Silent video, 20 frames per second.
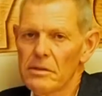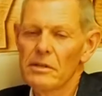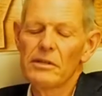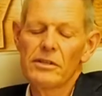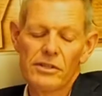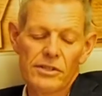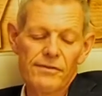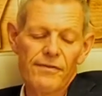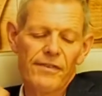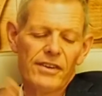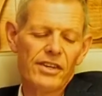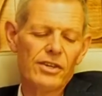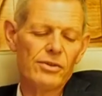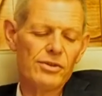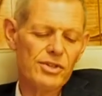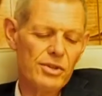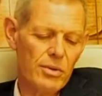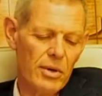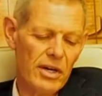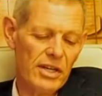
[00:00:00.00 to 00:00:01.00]
It's for you
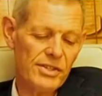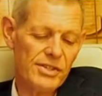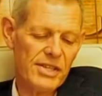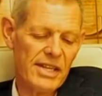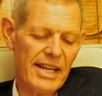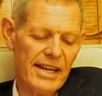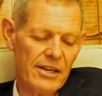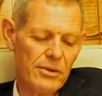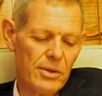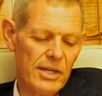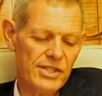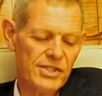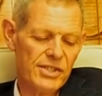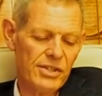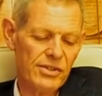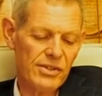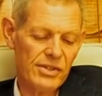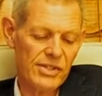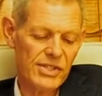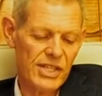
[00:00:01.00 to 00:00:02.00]
to answer that
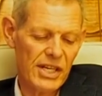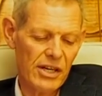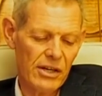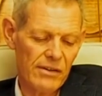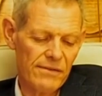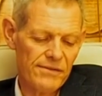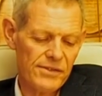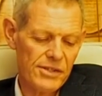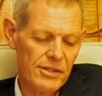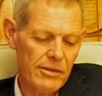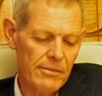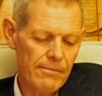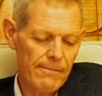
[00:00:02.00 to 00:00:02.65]
question yourselves.